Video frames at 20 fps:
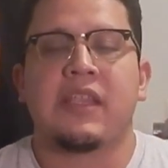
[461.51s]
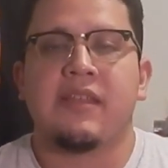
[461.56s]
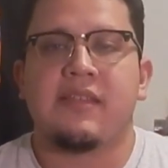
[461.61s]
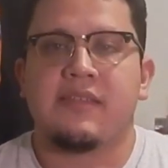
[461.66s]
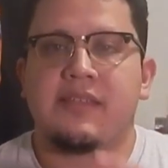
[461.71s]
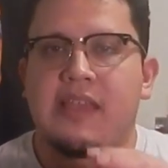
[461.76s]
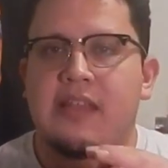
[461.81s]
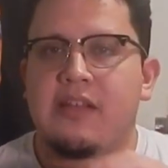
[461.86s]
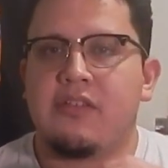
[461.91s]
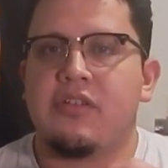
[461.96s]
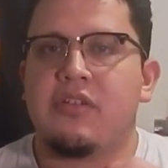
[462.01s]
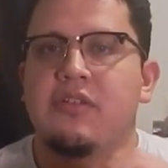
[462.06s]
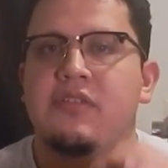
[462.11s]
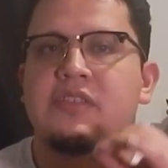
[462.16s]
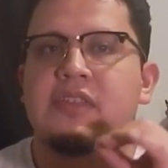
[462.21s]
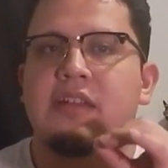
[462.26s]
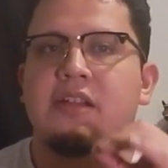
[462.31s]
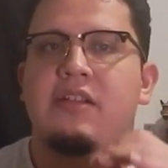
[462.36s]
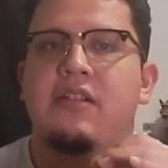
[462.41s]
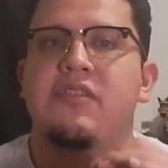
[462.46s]

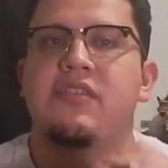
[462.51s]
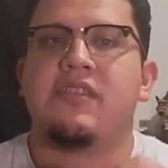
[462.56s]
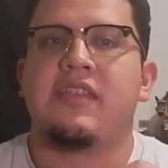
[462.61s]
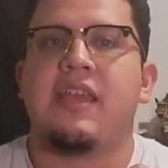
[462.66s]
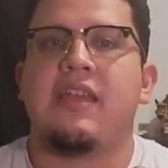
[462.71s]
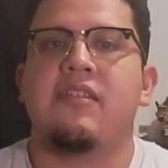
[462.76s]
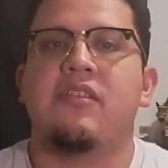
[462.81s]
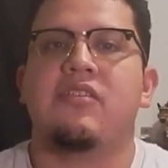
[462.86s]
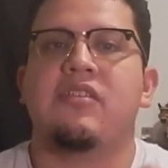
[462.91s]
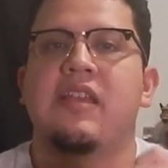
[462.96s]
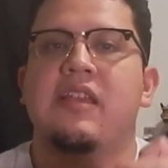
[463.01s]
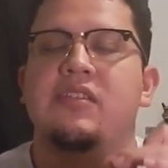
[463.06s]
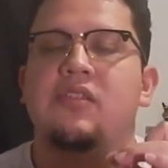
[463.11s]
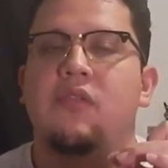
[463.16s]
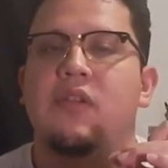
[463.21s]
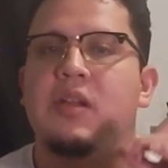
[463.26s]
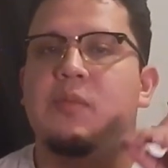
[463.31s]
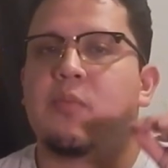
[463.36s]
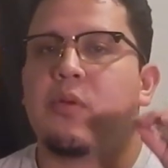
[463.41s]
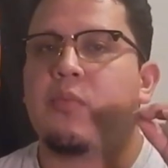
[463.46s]
Senator Sanders has
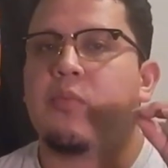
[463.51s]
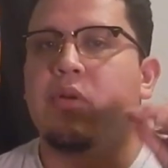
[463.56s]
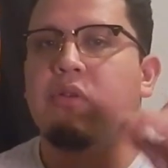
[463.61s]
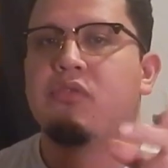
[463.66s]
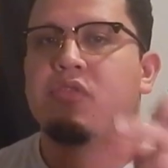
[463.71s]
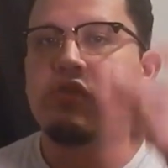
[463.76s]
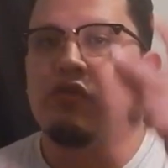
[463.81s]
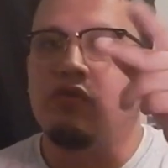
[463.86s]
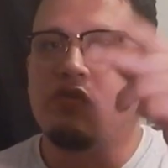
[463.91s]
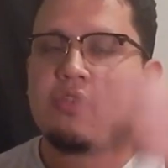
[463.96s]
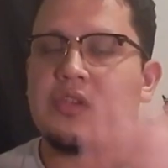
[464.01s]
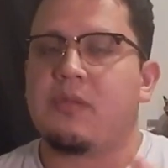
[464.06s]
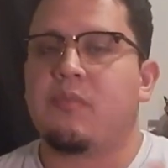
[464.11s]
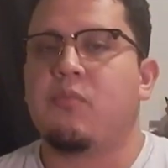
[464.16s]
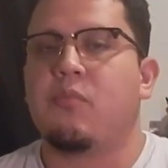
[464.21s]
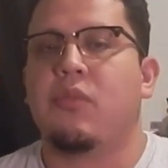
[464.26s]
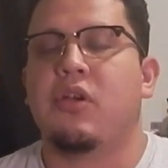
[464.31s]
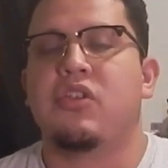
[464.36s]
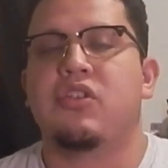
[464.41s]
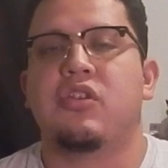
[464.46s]
already proposed
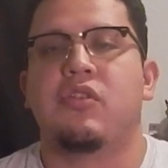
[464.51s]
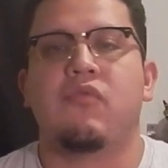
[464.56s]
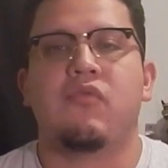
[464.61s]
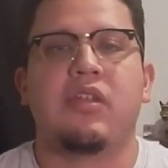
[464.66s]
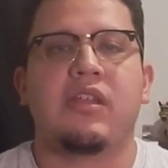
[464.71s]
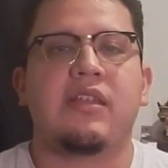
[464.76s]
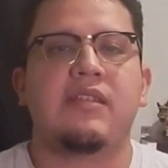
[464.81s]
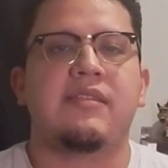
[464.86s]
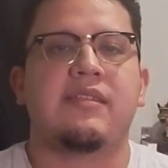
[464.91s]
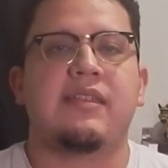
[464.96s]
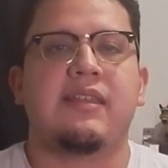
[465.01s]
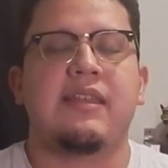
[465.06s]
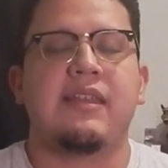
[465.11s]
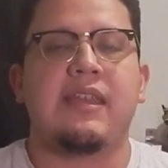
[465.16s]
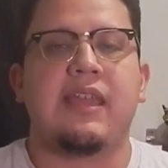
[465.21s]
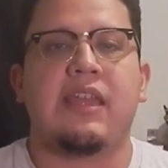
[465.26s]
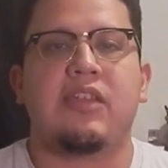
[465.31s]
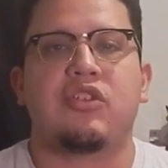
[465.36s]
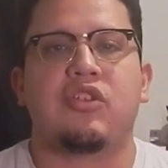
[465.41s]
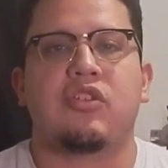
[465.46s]
using budget
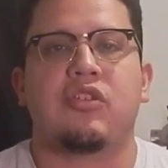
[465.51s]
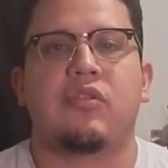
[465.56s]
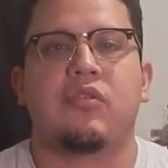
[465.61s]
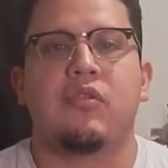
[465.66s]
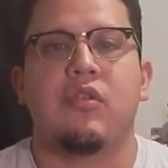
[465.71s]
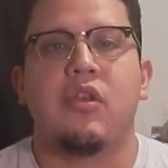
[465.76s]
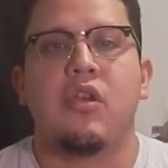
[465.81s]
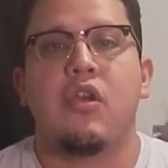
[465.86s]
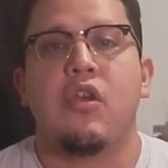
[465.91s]
reconciliation,